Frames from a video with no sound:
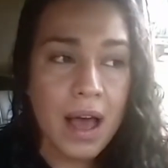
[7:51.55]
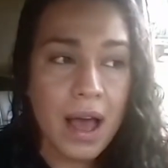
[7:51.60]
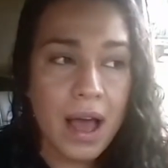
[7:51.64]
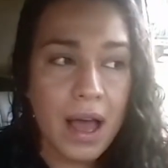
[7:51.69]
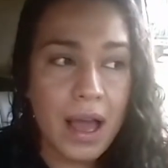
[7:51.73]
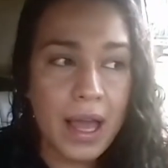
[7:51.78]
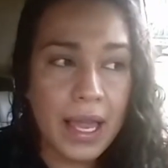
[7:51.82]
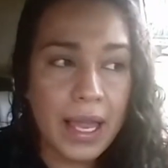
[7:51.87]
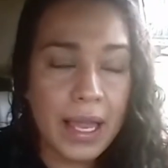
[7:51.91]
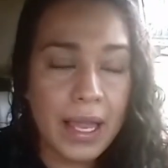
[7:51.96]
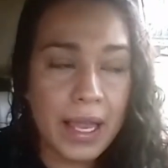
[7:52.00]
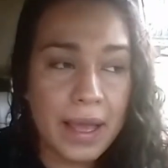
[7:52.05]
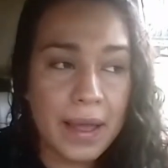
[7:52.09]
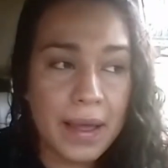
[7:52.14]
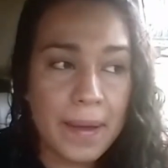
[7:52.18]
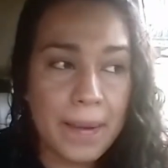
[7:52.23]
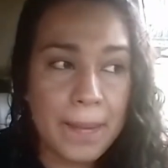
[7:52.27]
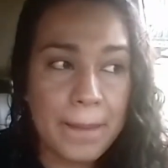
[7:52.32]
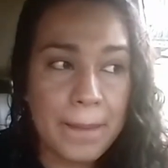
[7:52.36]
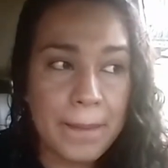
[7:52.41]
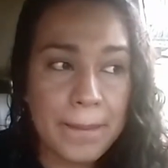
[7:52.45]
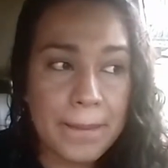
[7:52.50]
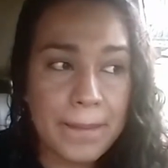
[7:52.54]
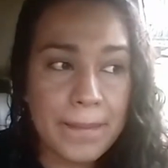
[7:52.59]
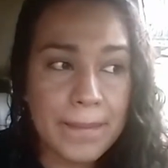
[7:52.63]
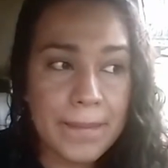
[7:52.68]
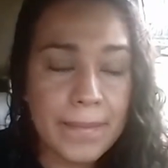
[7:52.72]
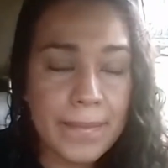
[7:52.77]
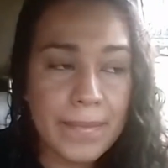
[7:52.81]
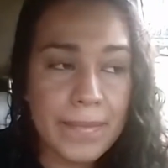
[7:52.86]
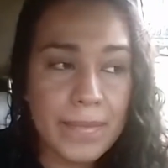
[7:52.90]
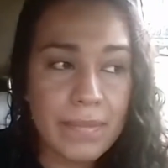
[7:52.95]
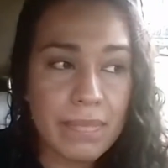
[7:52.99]
I um,
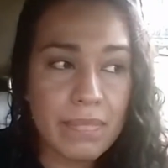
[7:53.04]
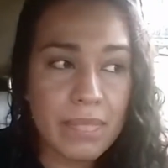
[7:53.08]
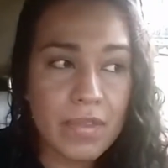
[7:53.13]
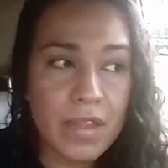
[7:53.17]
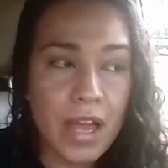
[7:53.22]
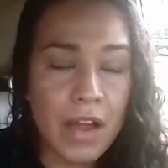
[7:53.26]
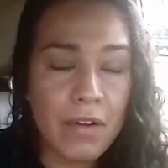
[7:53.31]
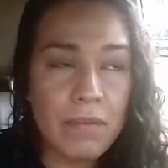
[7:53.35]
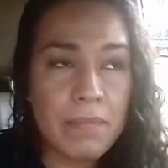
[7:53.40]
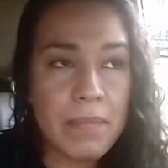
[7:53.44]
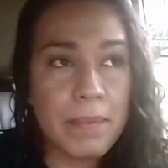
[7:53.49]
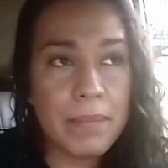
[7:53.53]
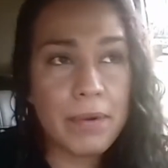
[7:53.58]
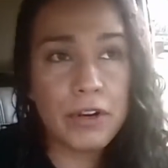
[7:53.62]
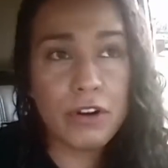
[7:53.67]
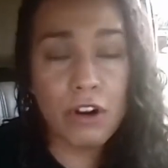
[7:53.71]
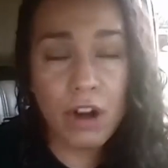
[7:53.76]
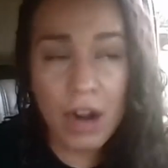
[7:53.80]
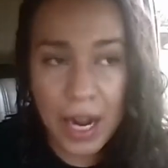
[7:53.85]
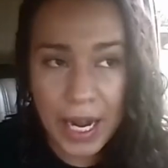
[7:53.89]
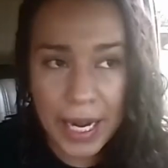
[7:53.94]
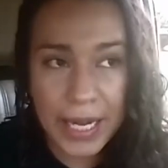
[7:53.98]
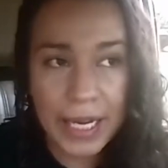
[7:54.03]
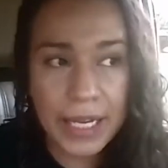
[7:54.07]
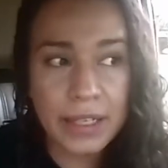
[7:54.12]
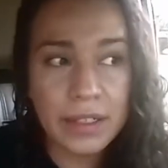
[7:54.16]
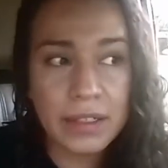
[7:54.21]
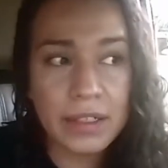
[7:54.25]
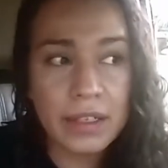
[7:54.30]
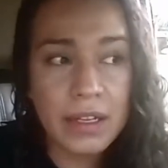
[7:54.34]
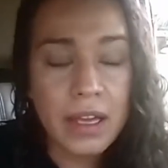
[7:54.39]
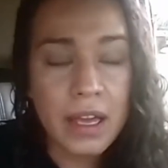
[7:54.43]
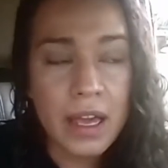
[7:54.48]
I remember
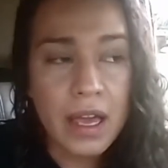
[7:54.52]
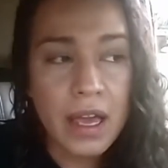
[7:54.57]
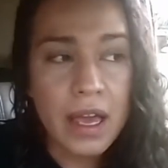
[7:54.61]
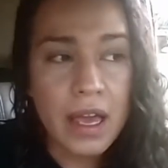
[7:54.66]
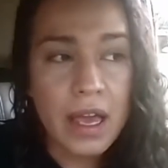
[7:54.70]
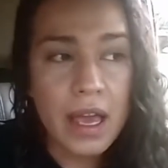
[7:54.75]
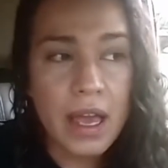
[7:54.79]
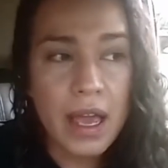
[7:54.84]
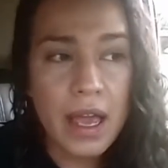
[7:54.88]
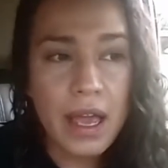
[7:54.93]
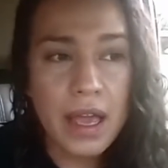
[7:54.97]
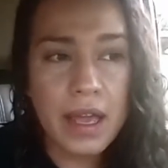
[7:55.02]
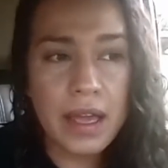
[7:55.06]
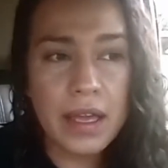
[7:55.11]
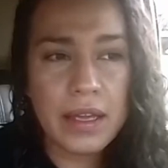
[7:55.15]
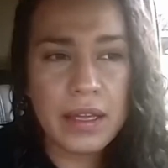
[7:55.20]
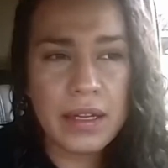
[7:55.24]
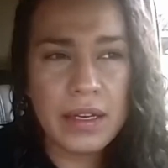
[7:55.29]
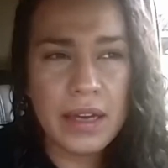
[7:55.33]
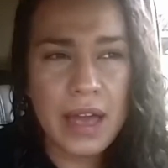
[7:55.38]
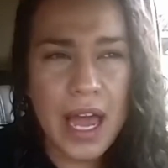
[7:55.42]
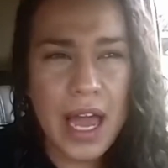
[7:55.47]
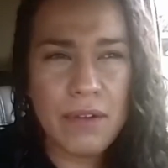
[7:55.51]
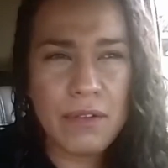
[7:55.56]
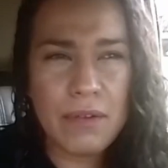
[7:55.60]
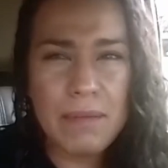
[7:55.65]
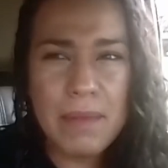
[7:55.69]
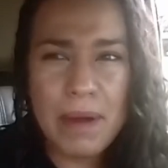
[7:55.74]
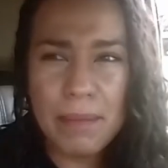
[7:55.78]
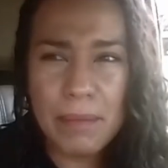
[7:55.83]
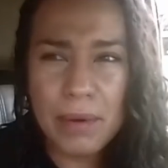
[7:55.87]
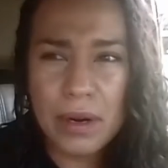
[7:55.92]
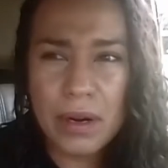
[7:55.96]
crying, and I
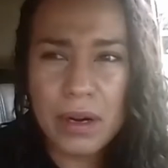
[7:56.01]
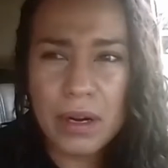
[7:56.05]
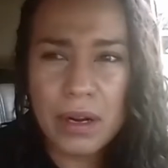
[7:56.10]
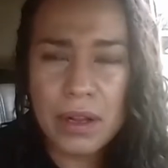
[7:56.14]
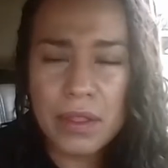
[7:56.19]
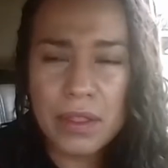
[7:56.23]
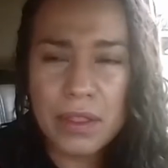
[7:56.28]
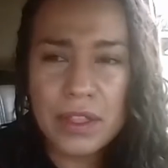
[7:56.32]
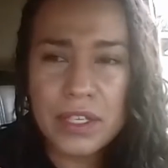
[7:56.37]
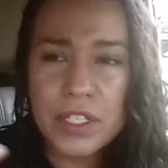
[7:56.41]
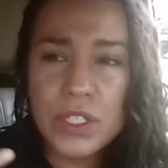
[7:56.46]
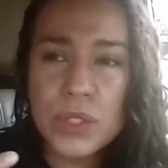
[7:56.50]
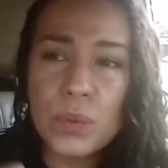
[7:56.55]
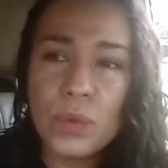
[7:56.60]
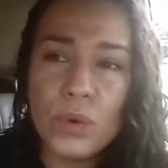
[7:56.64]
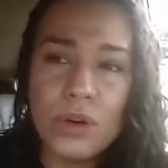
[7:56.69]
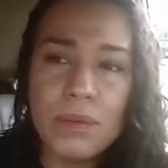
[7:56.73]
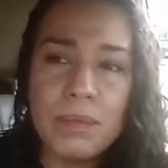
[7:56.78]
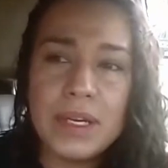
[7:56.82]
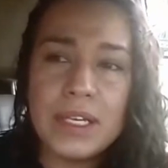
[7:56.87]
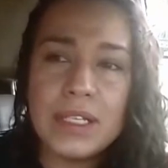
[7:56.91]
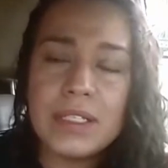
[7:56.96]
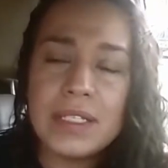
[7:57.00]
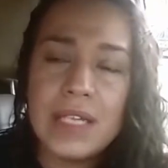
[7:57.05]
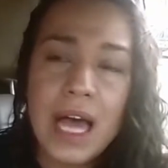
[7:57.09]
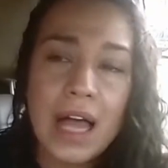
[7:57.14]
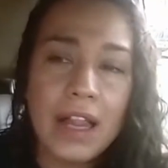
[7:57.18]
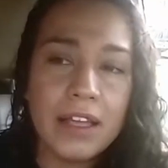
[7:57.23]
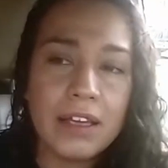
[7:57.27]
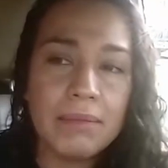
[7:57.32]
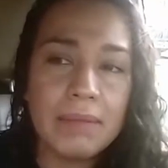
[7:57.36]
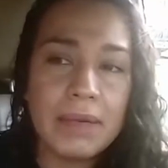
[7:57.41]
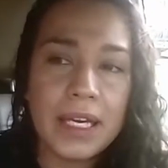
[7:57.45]
remember this woman
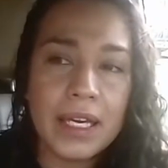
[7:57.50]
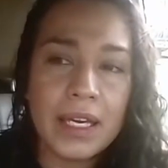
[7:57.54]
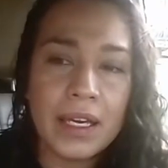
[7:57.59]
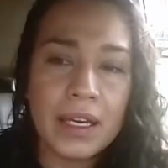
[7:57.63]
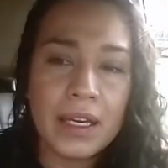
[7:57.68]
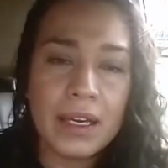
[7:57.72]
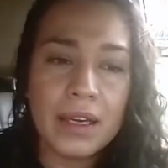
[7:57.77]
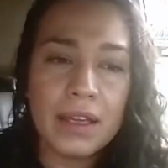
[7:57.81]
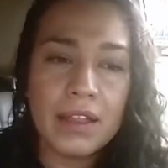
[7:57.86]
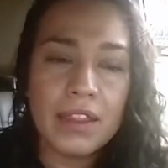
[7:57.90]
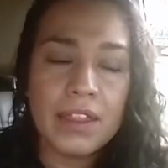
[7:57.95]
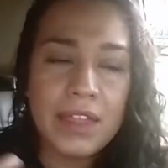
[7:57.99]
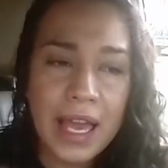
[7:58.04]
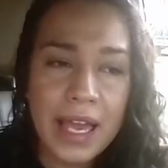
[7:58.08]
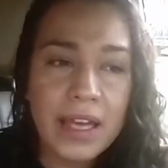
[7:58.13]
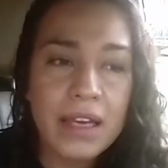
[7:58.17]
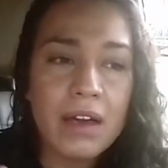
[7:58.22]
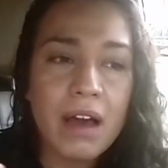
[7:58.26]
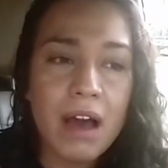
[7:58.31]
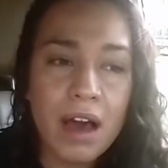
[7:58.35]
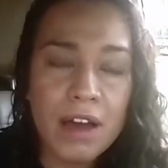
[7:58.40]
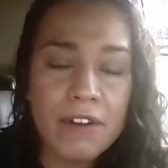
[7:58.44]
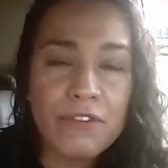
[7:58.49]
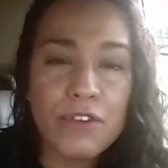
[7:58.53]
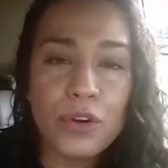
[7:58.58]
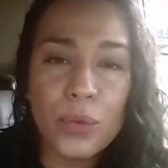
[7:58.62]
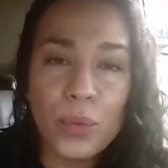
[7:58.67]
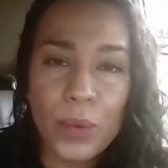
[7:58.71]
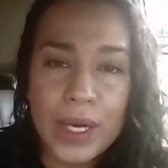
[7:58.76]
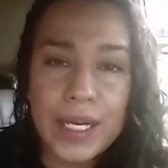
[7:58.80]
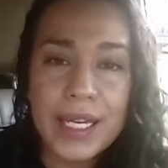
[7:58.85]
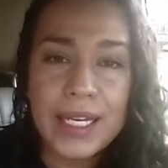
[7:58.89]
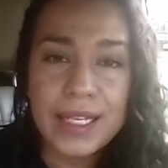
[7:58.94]
telling me, "Thank God
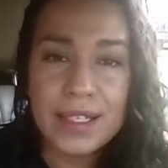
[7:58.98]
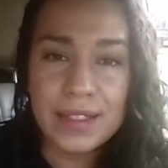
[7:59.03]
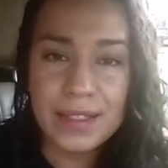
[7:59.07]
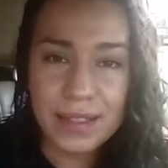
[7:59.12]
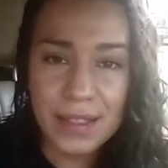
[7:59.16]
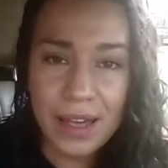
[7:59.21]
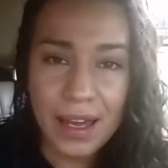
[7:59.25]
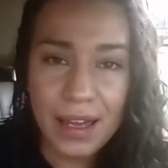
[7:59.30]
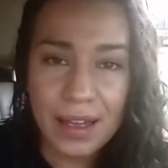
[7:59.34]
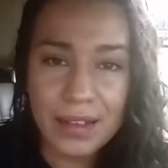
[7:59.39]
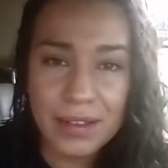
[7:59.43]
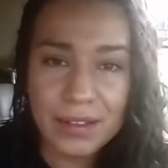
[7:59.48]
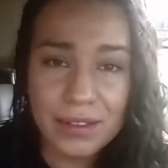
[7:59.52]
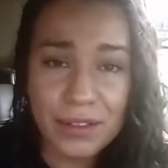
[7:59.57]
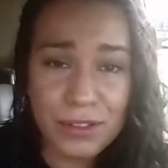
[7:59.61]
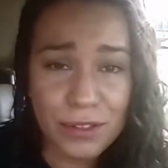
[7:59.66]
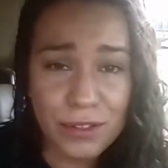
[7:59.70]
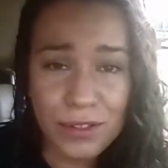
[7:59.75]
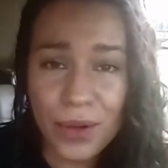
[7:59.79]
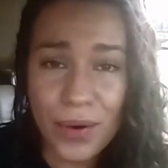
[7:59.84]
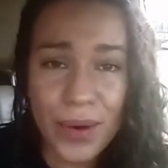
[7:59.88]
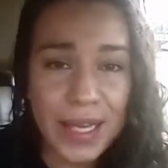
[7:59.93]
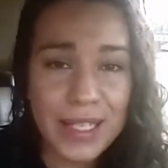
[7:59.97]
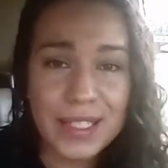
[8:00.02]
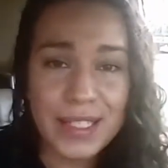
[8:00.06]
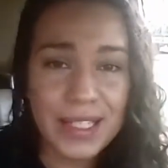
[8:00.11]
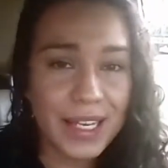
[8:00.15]
for what He's done." So I